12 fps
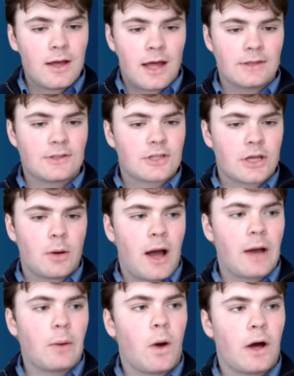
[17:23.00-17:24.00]
And so
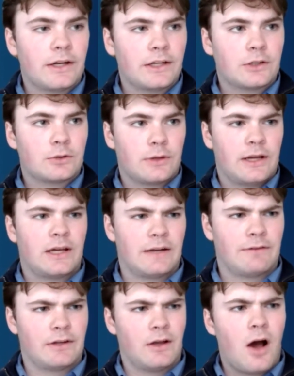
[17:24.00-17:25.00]
I wanted to create kind
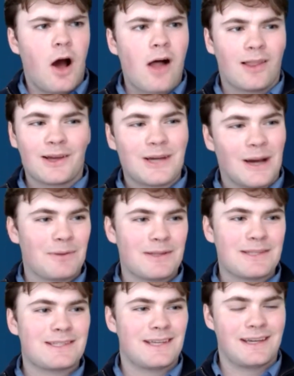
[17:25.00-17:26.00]
of an
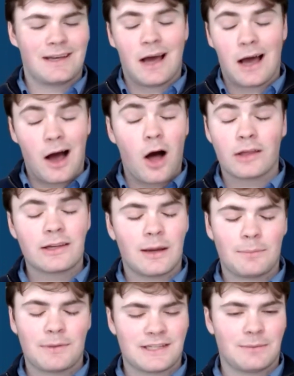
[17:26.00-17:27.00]
all-encompassing
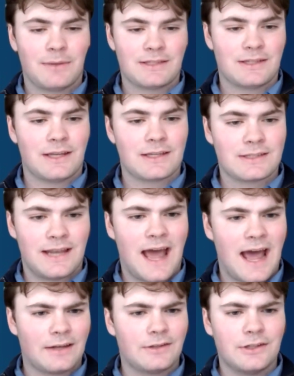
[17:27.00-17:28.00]
business that
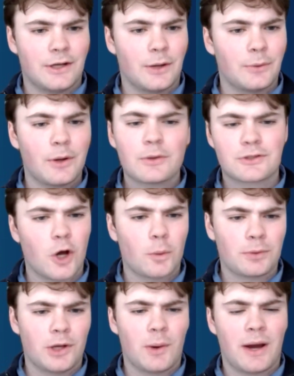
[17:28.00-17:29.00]
had, no
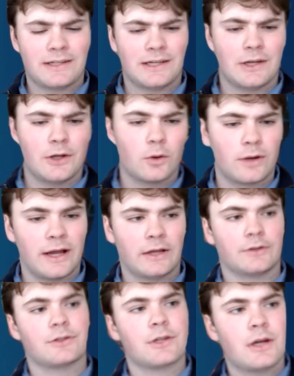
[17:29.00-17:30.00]
scope, no idea, no
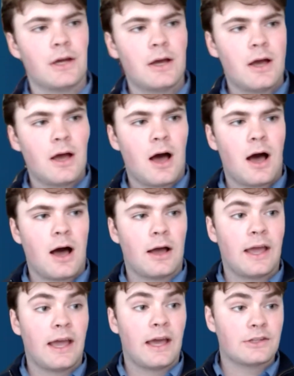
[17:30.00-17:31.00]
range.
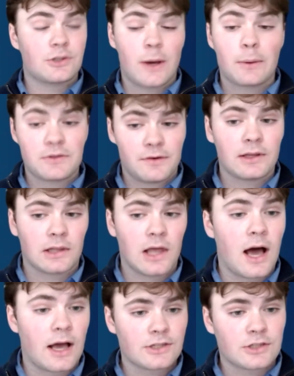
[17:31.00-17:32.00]
And so I was very
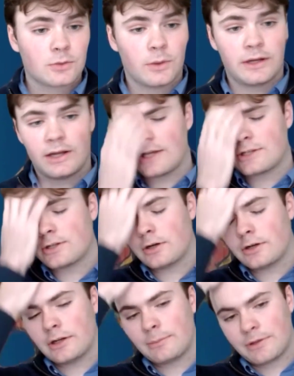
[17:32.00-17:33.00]
lost when I
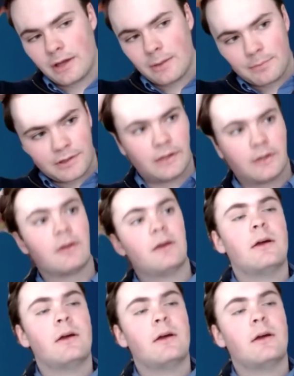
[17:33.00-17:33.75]
started up the company.